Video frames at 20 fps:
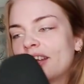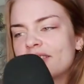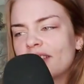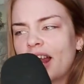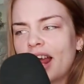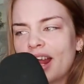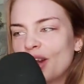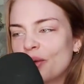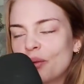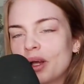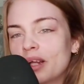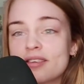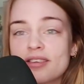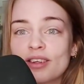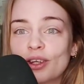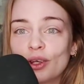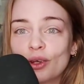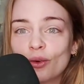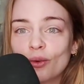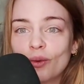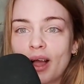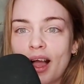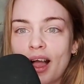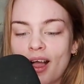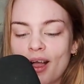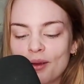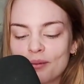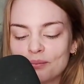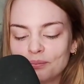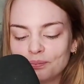I said, I don't want to.
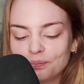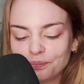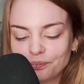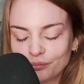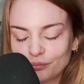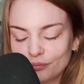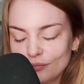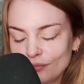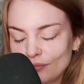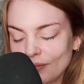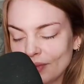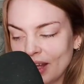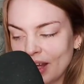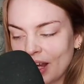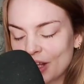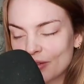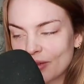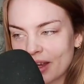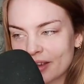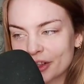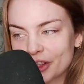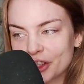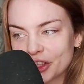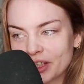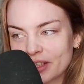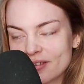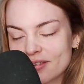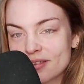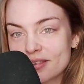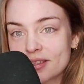I'd rather
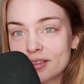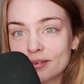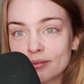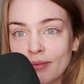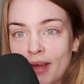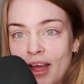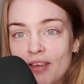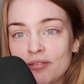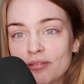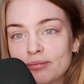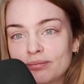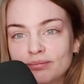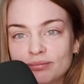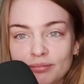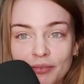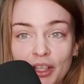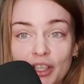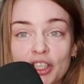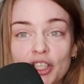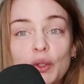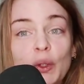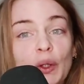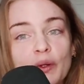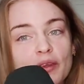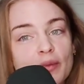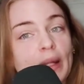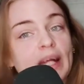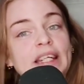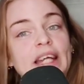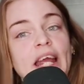just continue on
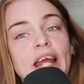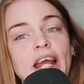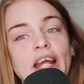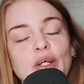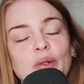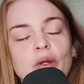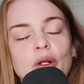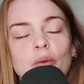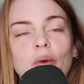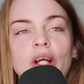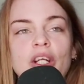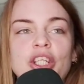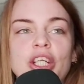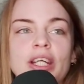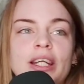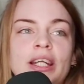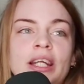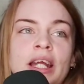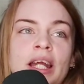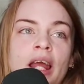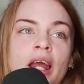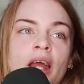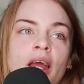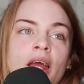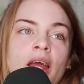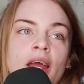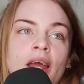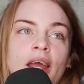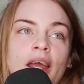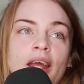with my day. I don't want to watch it.
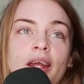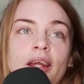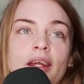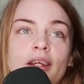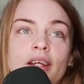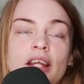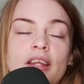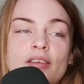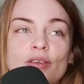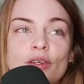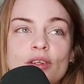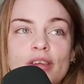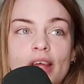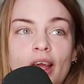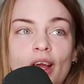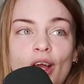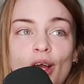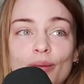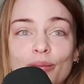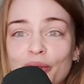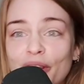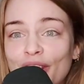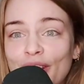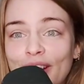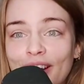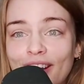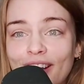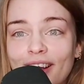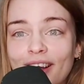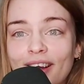And as soon as I hung up with
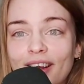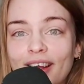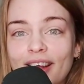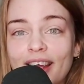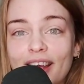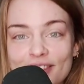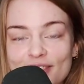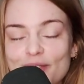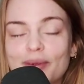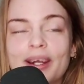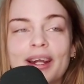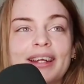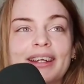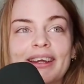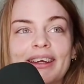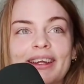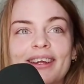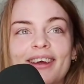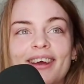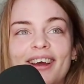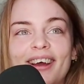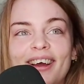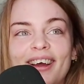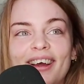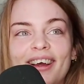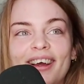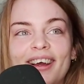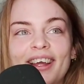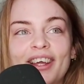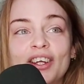her, guess what I did?
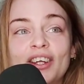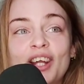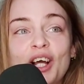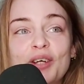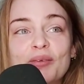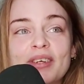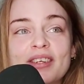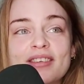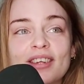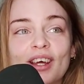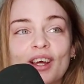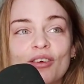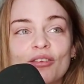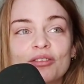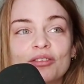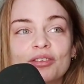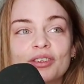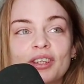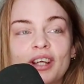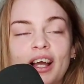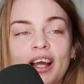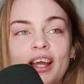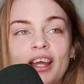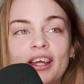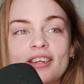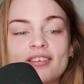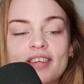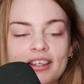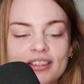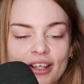I couldn't help myself.
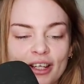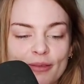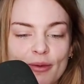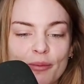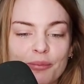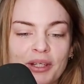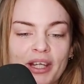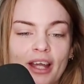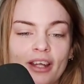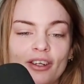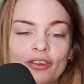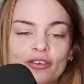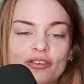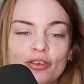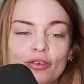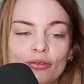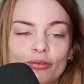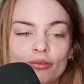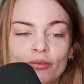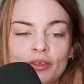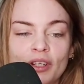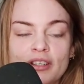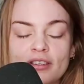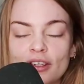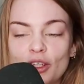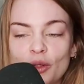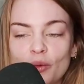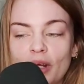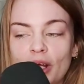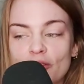I sat down on my piano to
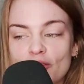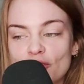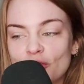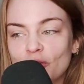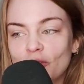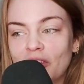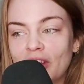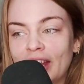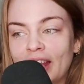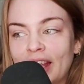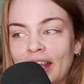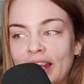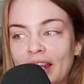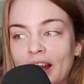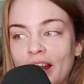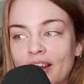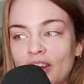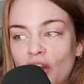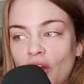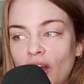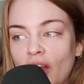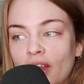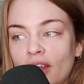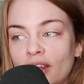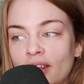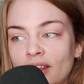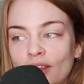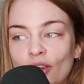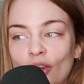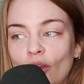continue what I was doing, and I thought,
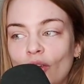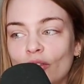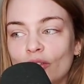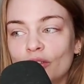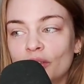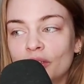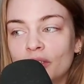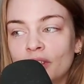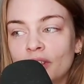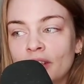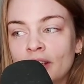no,